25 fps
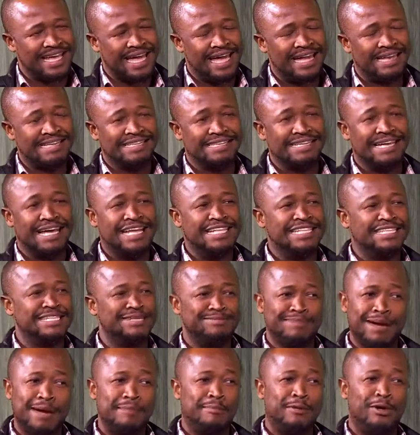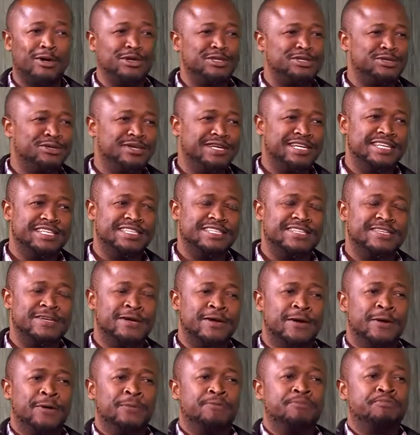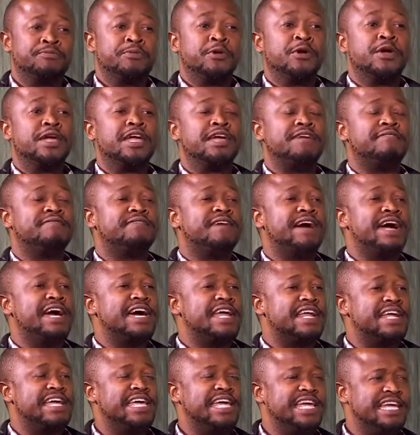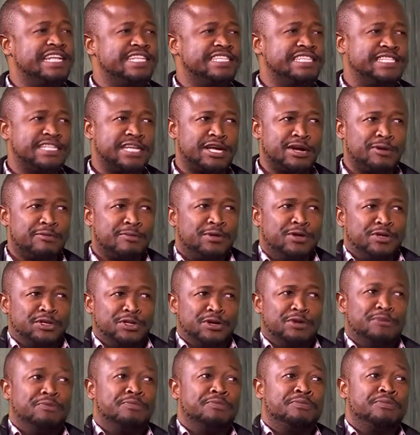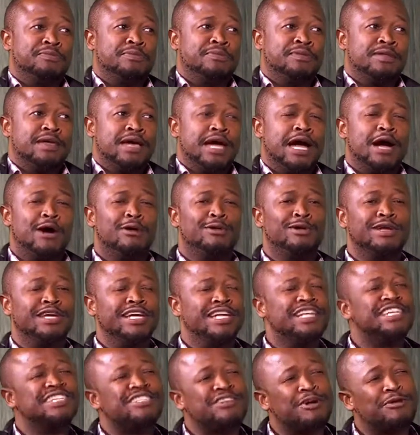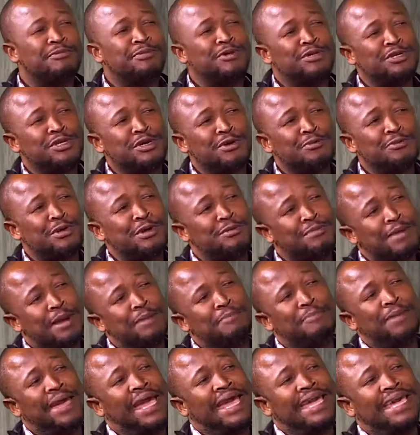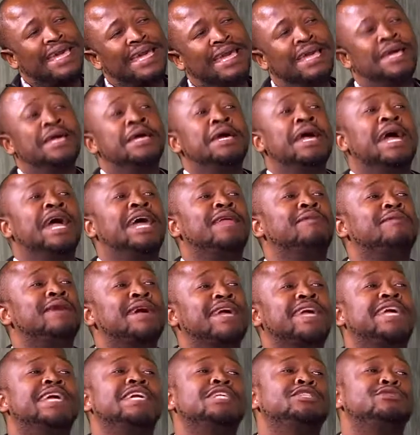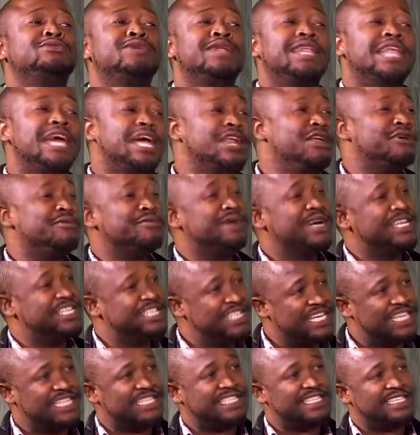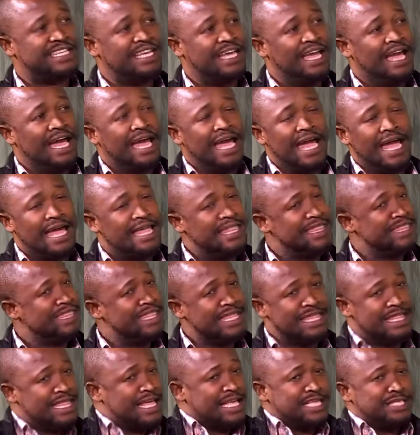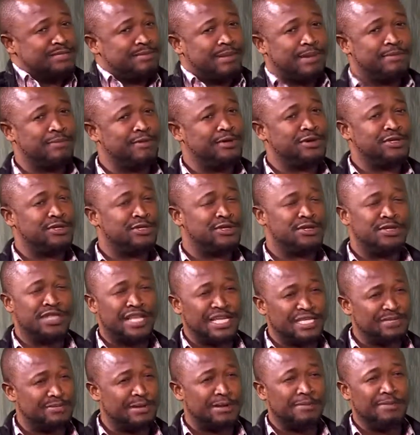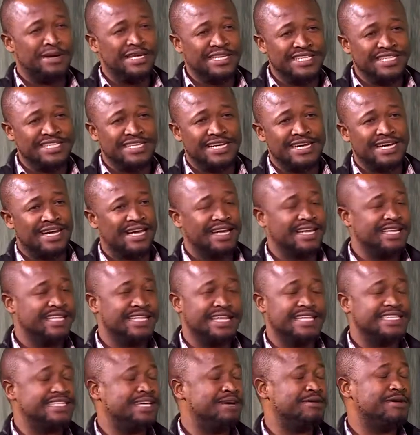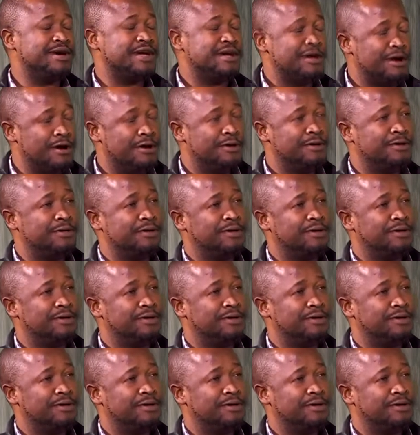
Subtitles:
And hence my motto is, if I hit rock bottom, I will hit rock bottom on my back and my kids will land on my chest. And that's my motto, that's my mantra, and that's how I go.